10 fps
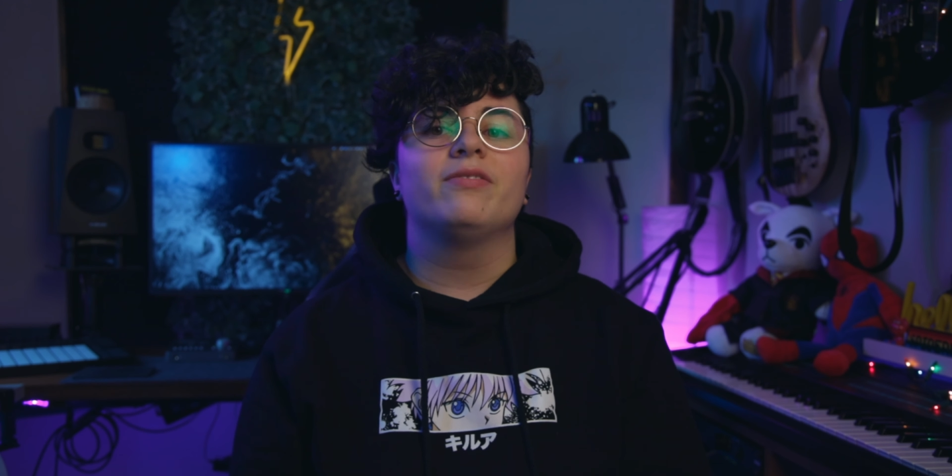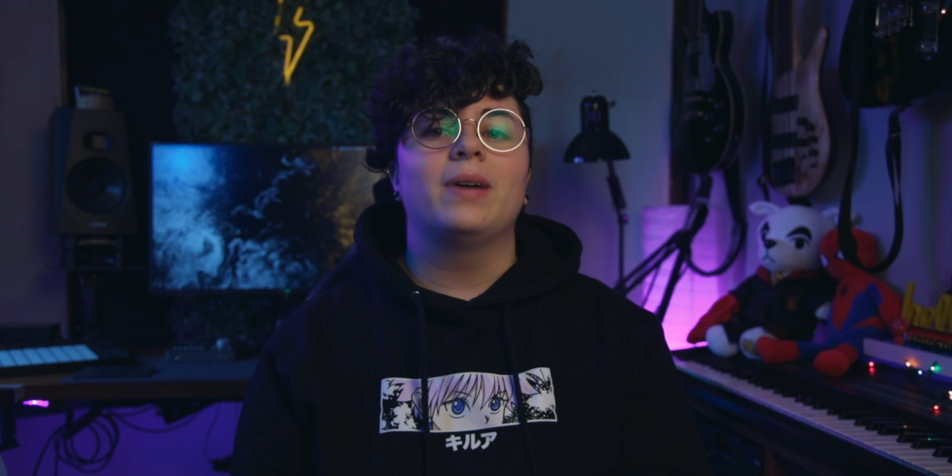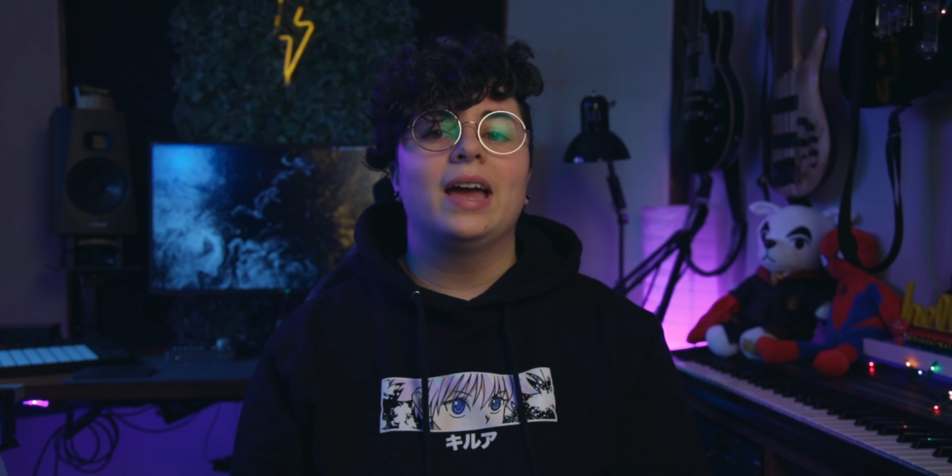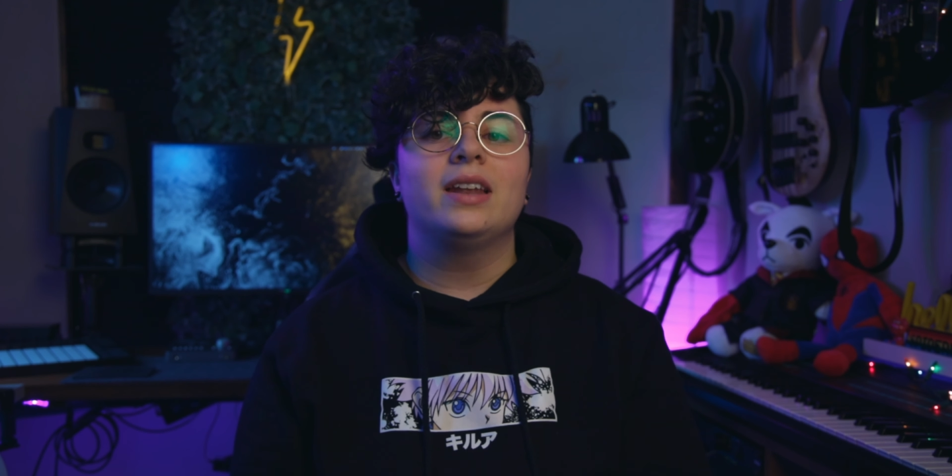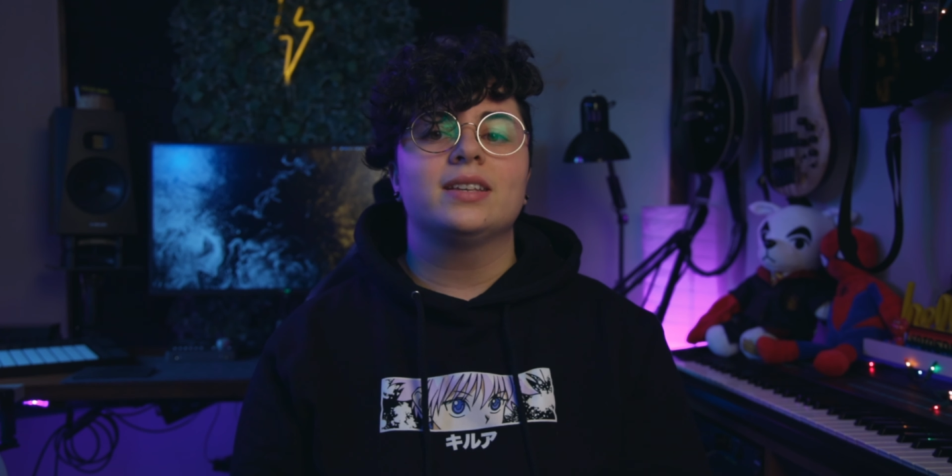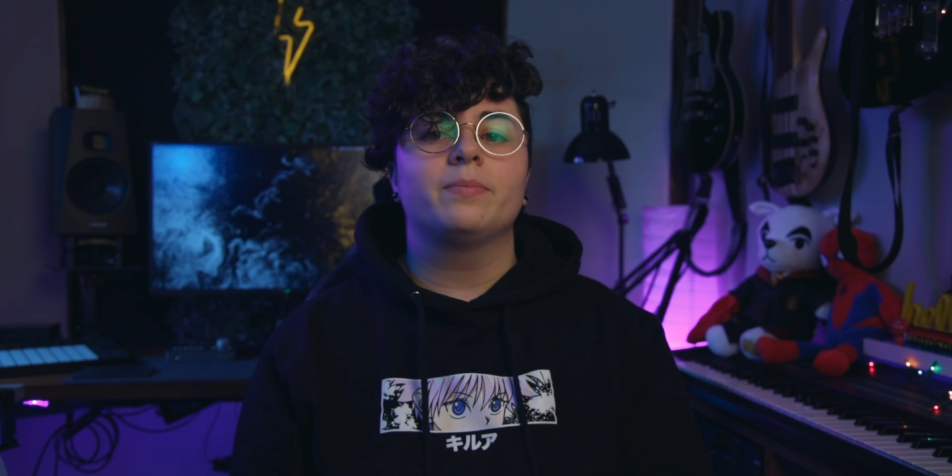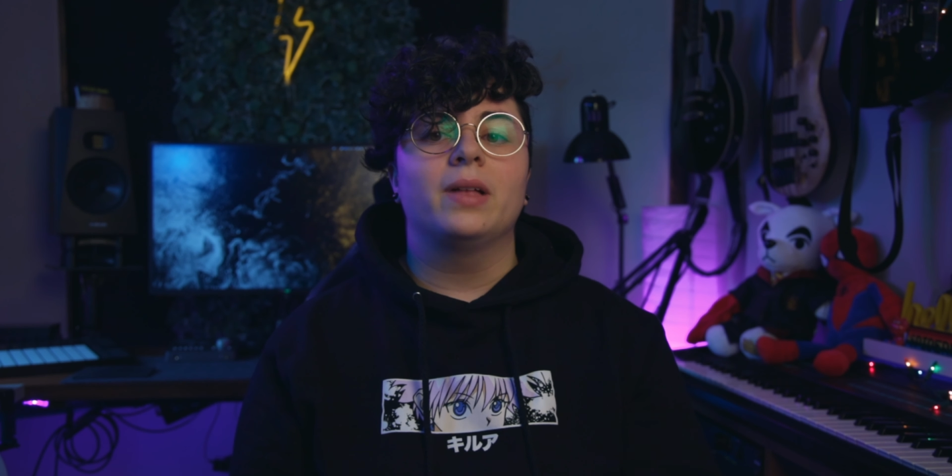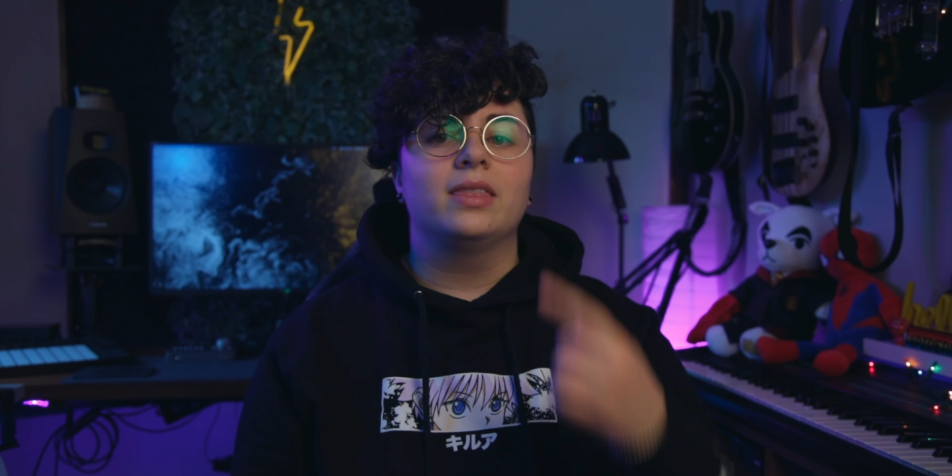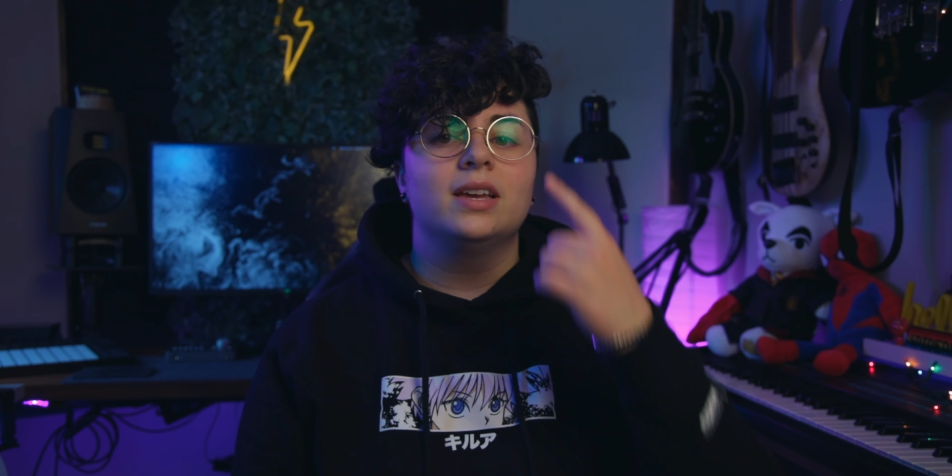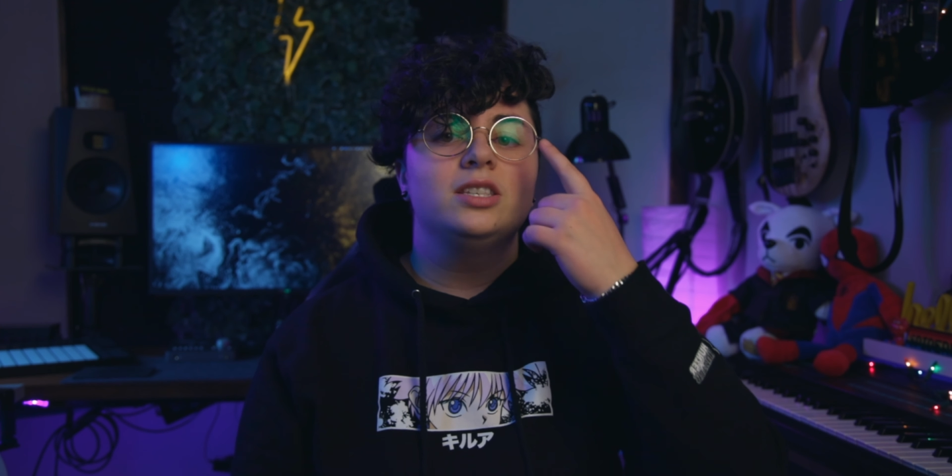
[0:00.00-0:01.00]
If my head is up
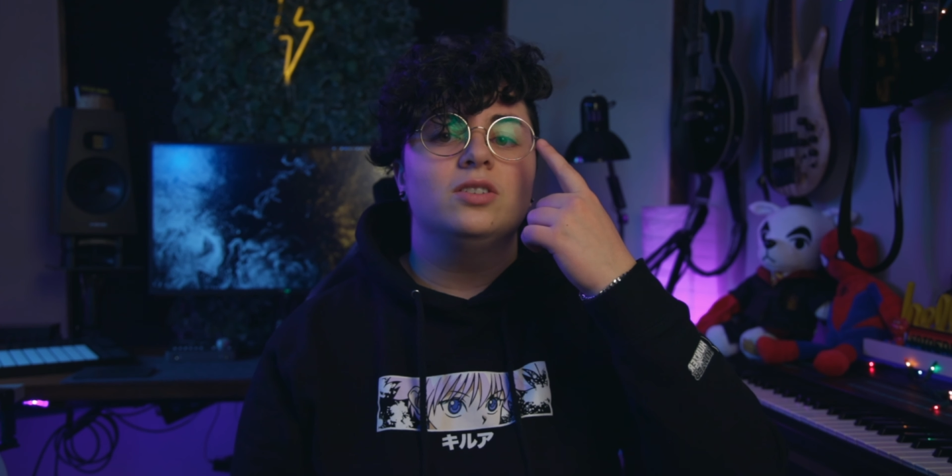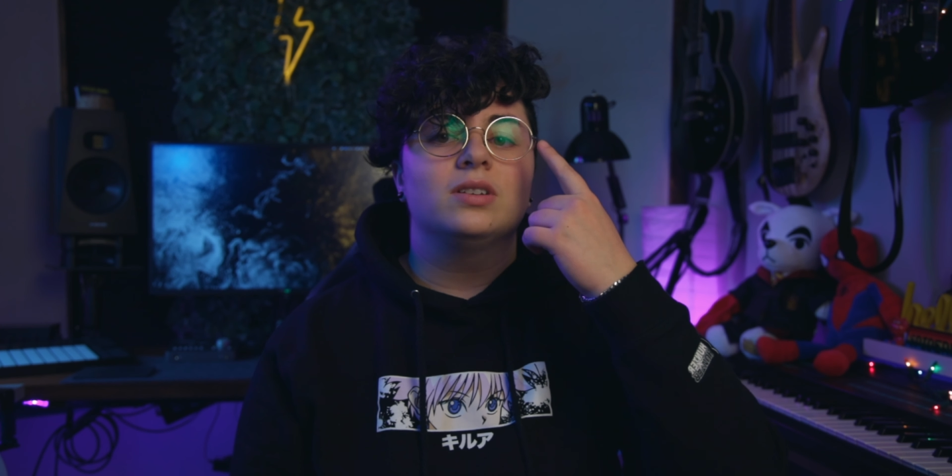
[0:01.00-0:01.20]
like this,